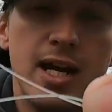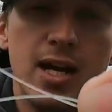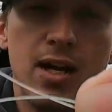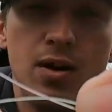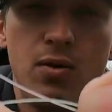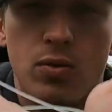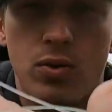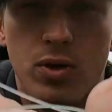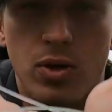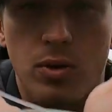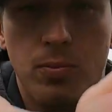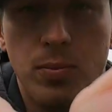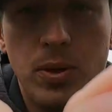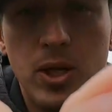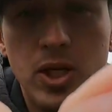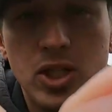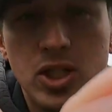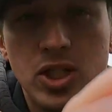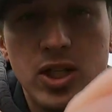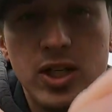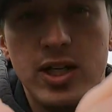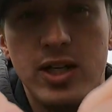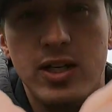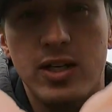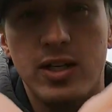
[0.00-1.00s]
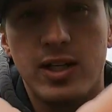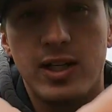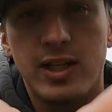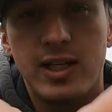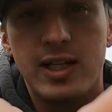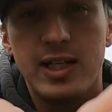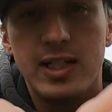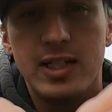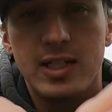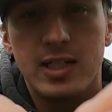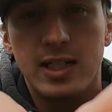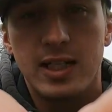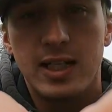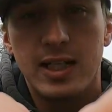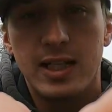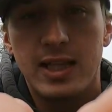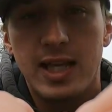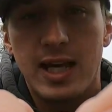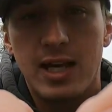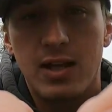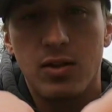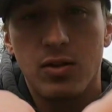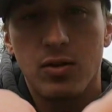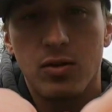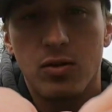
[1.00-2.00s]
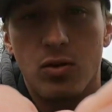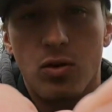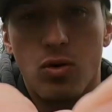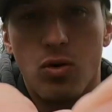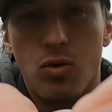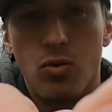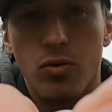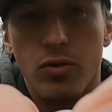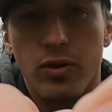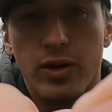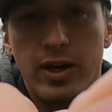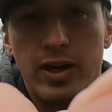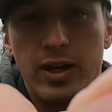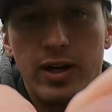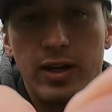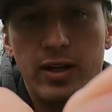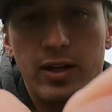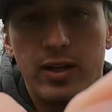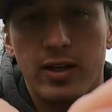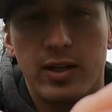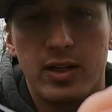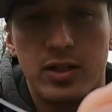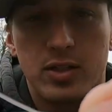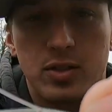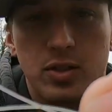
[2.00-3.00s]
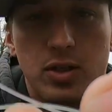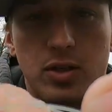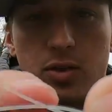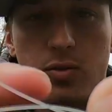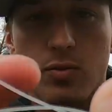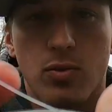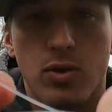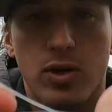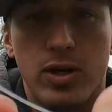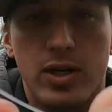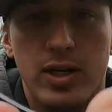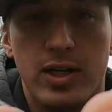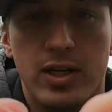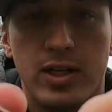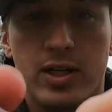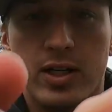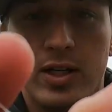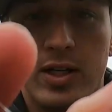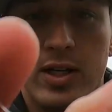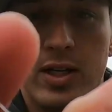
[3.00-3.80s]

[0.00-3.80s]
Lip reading: And when you're pinching it here, the key is to get that little hole there, because you're going to want to